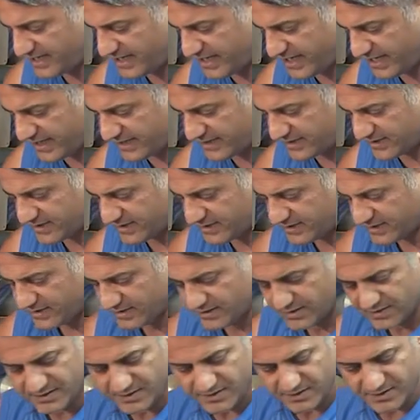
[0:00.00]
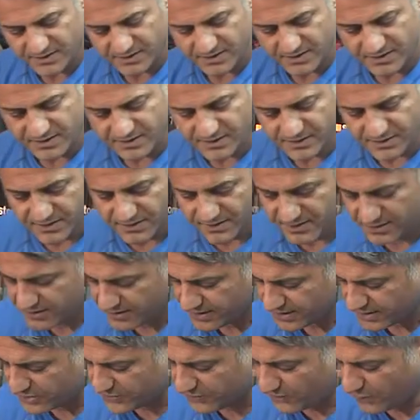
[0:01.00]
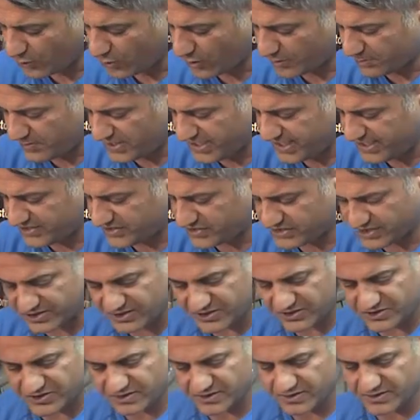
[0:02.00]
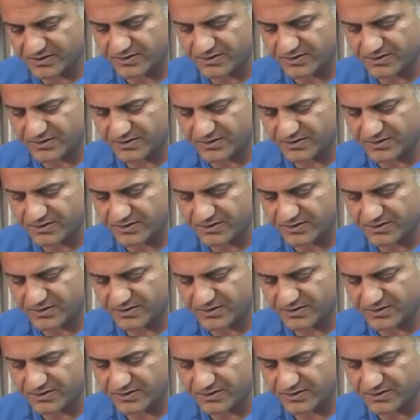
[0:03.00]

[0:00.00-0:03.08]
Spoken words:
kit is 4 pieces.